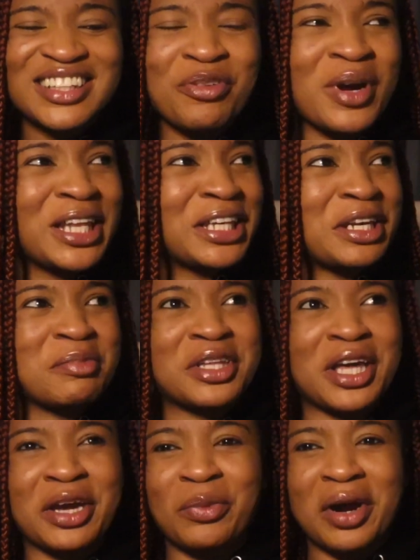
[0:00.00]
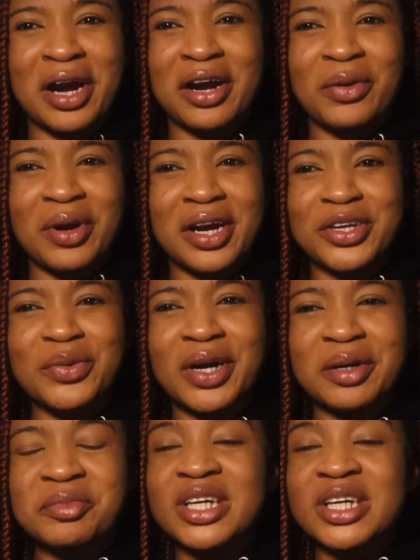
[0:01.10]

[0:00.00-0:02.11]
They're probably looking at me like, why are you up?